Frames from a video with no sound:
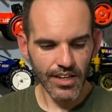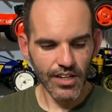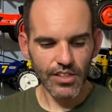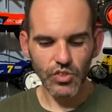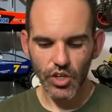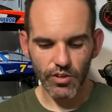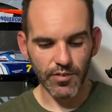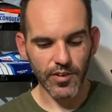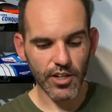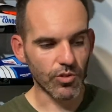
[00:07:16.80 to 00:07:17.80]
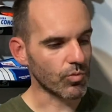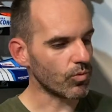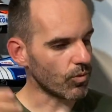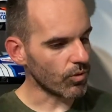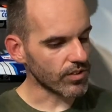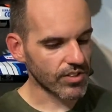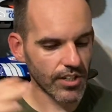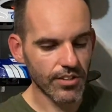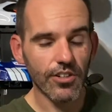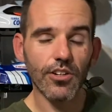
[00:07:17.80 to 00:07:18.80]
So I figured,
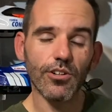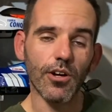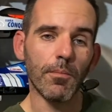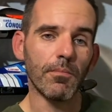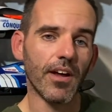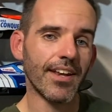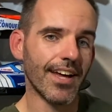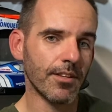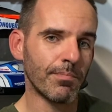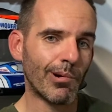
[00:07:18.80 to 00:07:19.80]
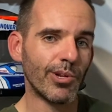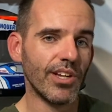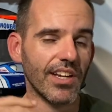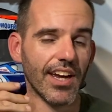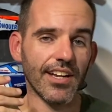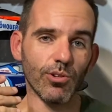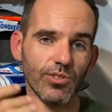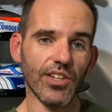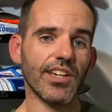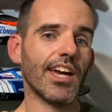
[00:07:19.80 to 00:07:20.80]
seeing that I got another body, and it
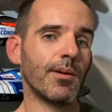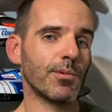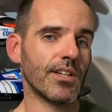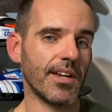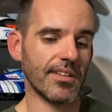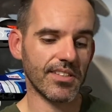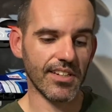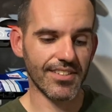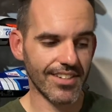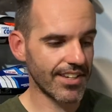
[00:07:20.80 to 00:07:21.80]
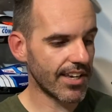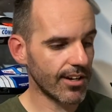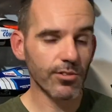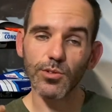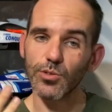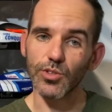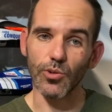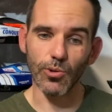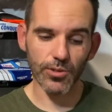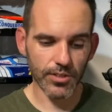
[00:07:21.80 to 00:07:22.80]
also came with another set of decals, which was
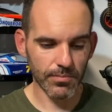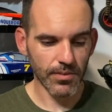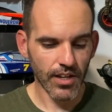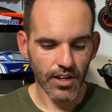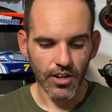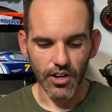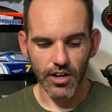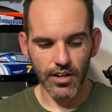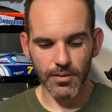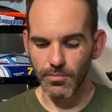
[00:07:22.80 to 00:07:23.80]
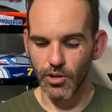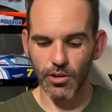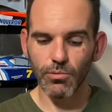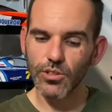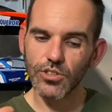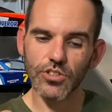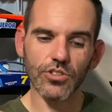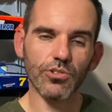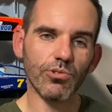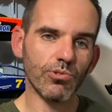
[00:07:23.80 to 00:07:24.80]
awesome, I wanted to
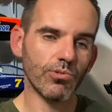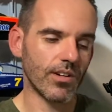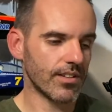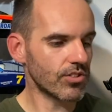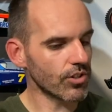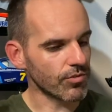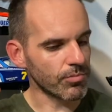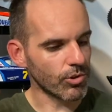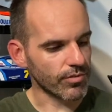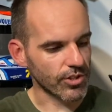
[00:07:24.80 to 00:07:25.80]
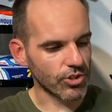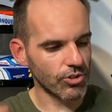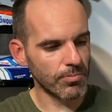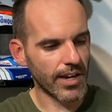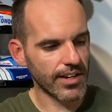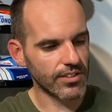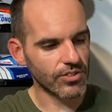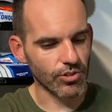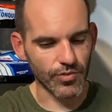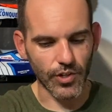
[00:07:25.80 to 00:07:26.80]
do sort of more of a Schumacher
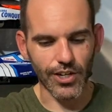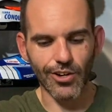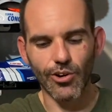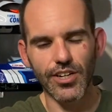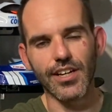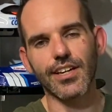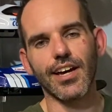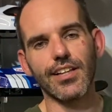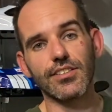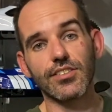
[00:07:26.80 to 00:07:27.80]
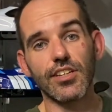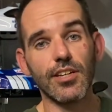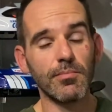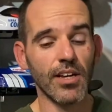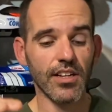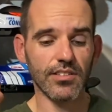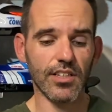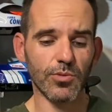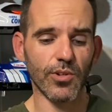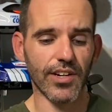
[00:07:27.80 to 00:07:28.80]
sort of iconic colour scheme. So
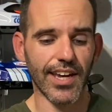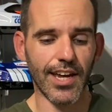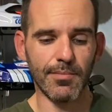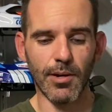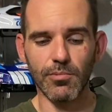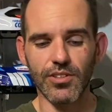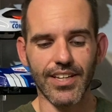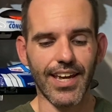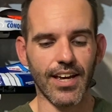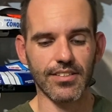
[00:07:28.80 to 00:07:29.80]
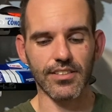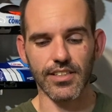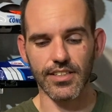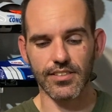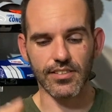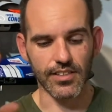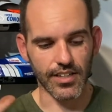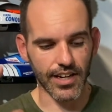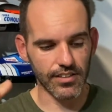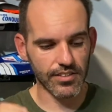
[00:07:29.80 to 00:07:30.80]
that's where I came up with the XLS
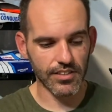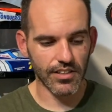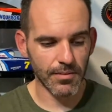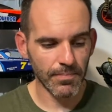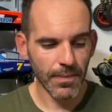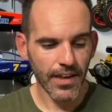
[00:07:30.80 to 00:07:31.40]
colour scheme.